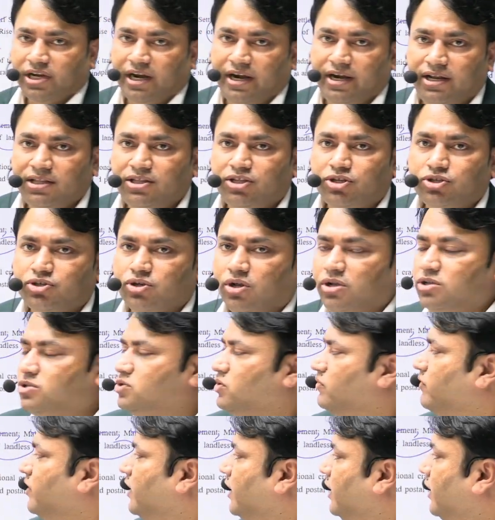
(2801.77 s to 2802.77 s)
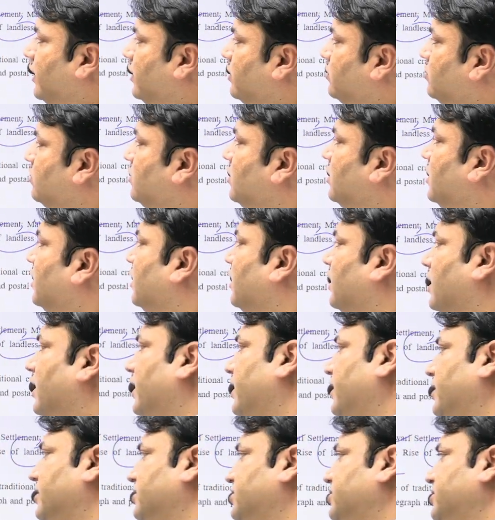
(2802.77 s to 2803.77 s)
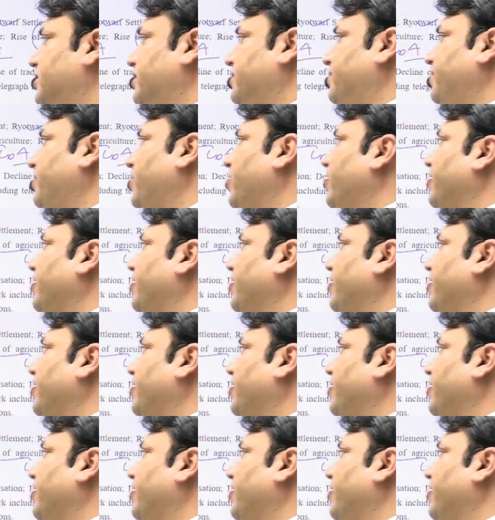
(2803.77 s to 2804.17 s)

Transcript: this also we need to understand. The